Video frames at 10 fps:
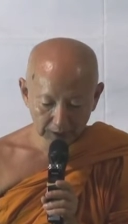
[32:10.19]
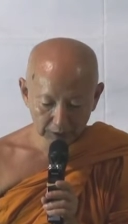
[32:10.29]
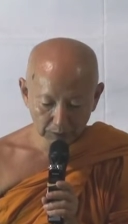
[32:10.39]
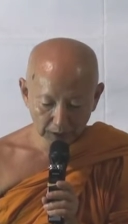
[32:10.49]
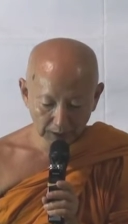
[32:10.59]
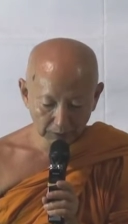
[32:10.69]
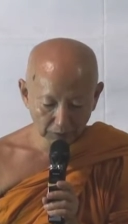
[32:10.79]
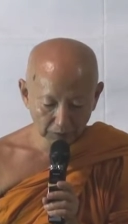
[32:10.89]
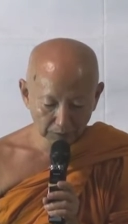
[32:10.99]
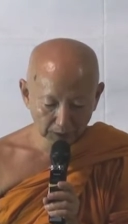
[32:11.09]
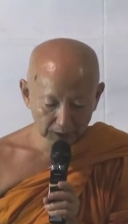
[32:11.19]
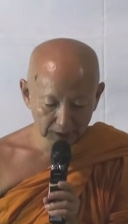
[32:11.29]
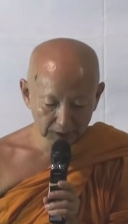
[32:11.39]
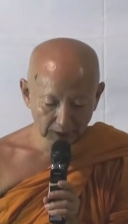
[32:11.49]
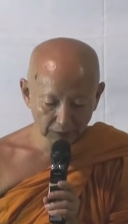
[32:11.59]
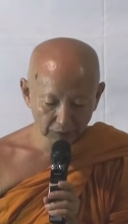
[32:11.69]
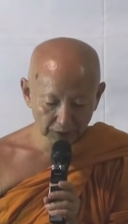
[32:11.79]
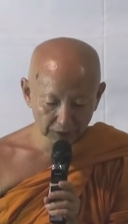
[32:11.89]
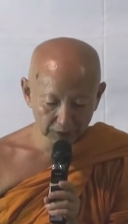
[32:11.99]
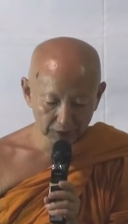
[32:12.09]
is made up of many and
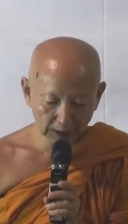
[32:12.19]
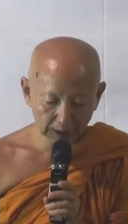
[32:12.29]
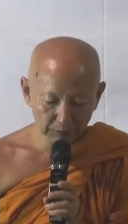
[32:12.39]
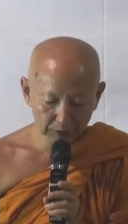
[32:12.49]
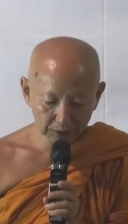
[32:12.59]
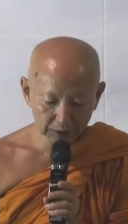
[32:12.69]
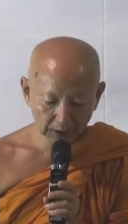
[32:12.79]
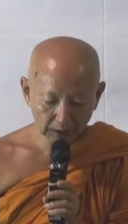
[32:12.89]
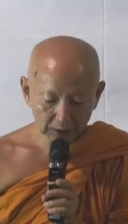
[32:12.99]
various elements.